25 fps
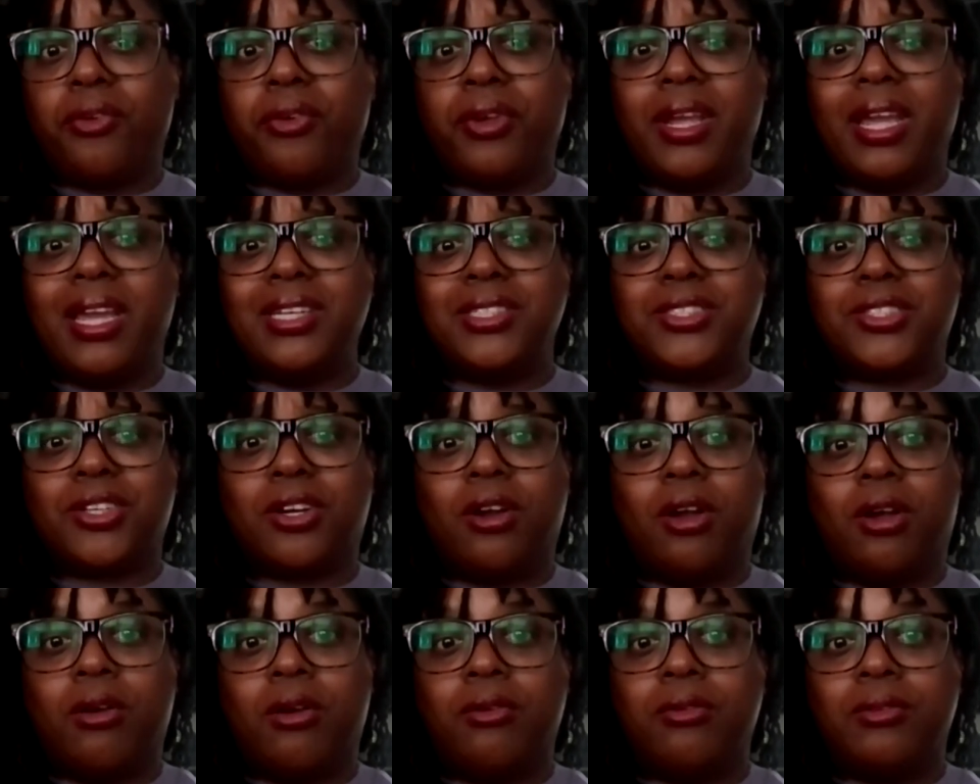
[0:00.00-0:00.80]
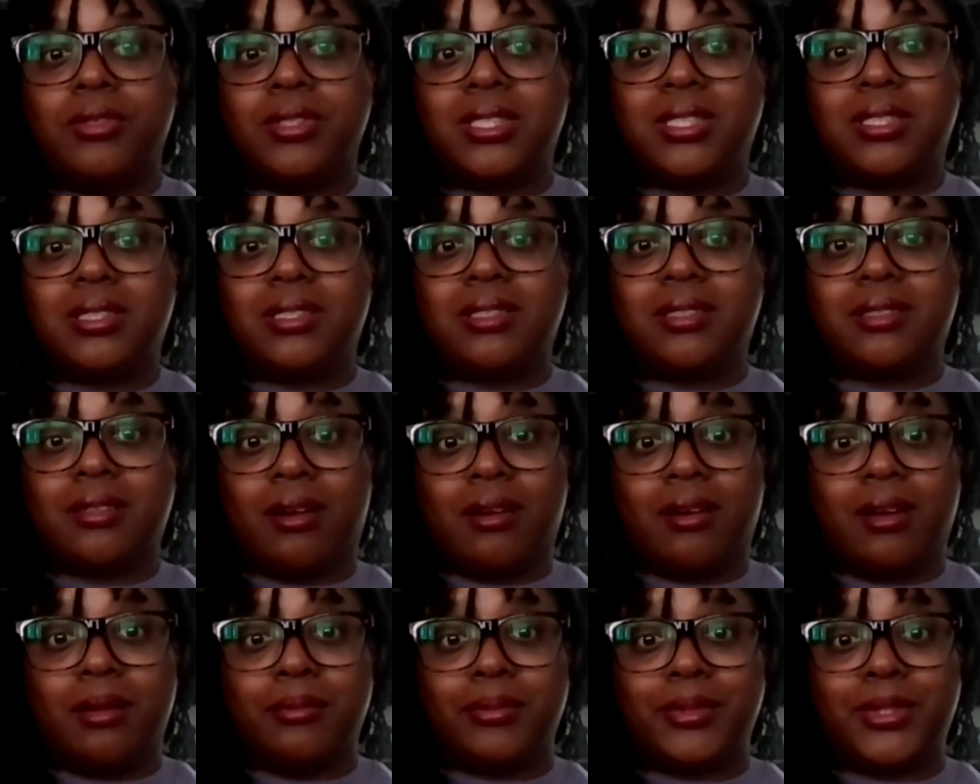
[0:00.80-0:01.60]
create your own
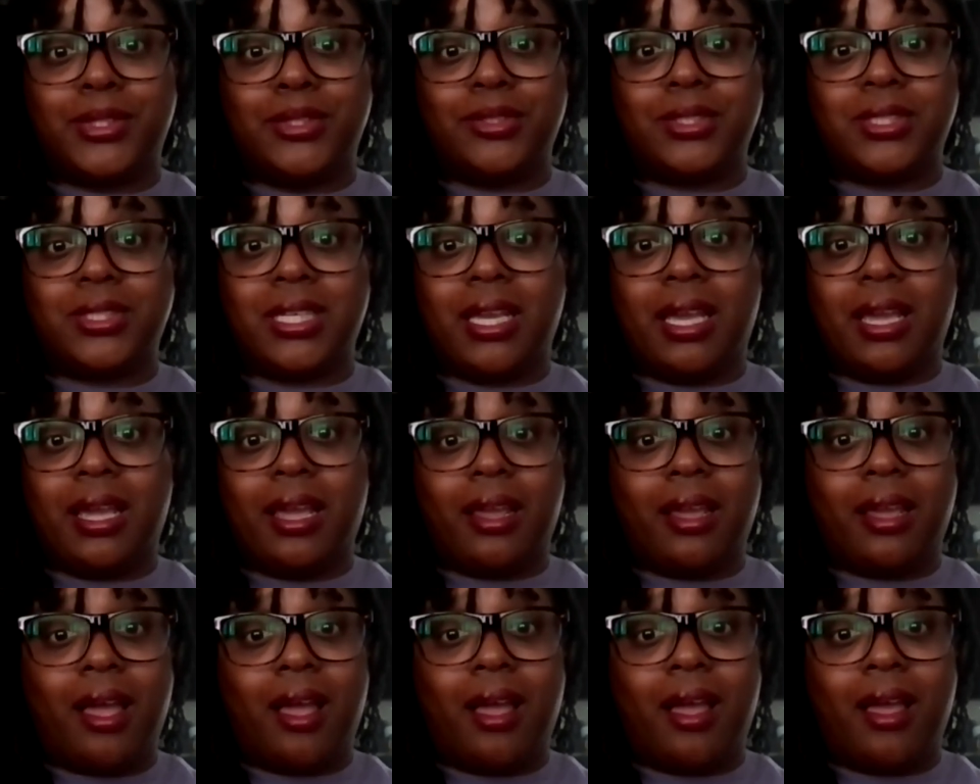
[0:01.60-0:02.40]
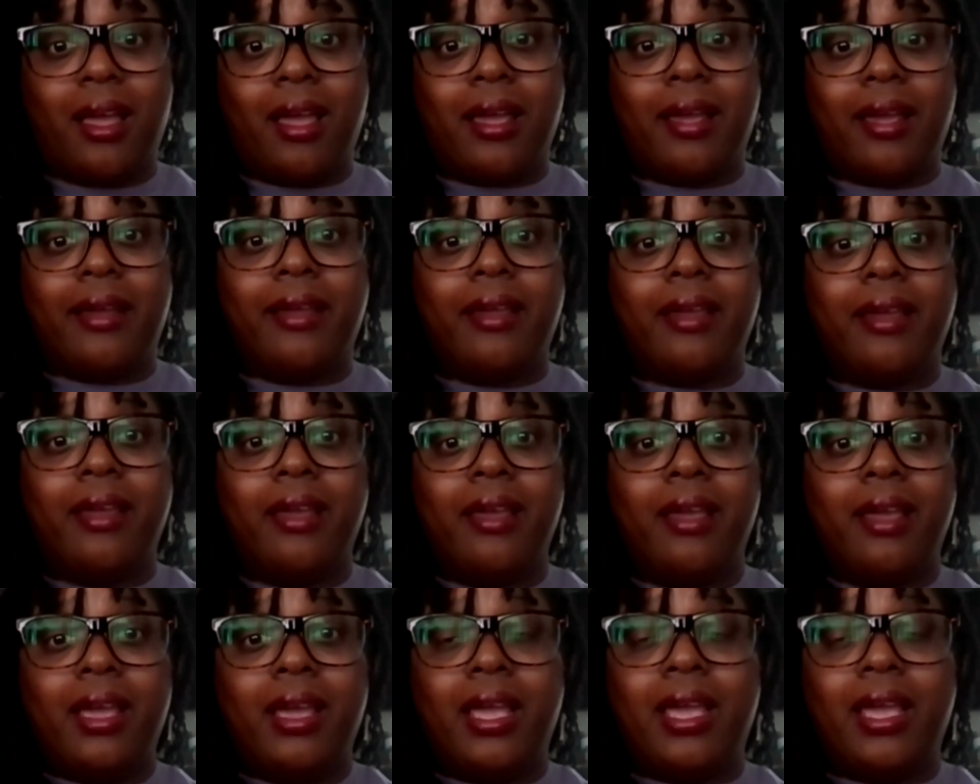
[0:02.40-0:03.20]
startups using AI
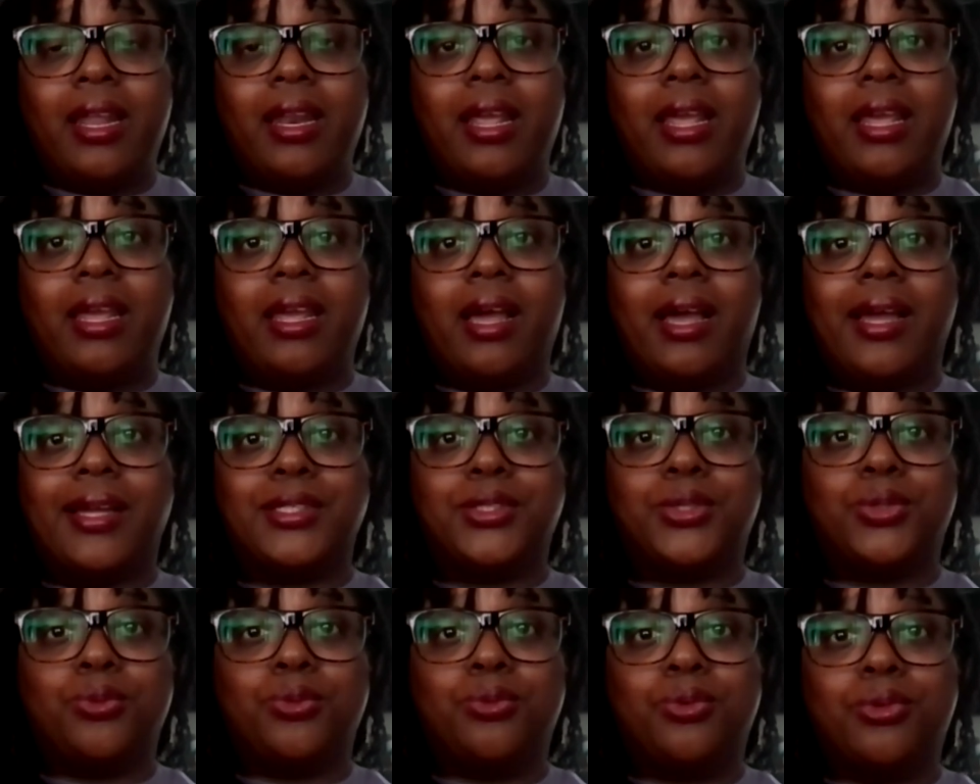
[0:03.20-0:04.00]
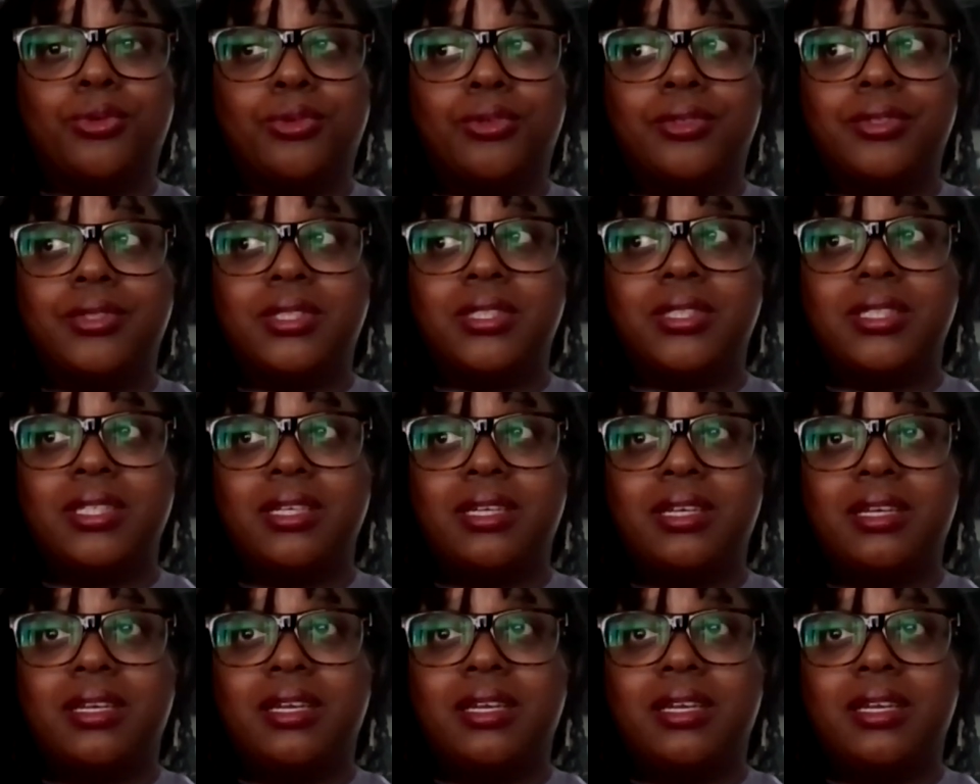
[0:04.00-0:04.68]
and AI tools.